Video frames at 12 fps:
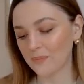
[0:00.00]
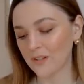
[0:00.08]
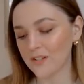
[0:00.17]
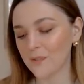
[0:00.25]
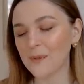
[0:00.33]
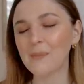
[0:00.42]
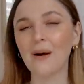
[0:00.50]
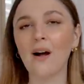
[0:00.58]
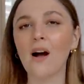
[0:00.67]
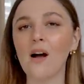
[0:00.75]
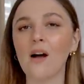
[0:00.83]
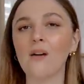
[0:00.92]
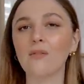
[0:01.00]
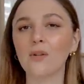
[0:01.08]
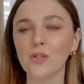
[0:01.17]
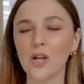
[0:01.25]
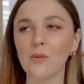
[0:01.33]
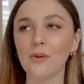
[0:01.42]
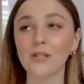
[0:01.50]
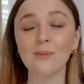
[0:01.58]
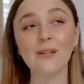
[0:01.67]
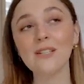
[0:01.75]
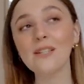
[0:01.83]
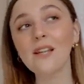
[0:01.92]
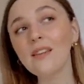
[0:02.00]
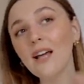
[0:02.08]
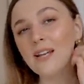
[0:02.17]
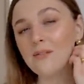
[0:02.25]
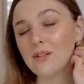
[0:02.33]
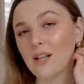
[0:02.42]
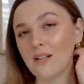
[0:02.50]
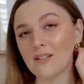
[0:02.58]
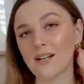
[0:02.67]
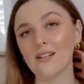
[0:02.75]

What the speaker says: just something about her Vlogtober, especially now that I live in London,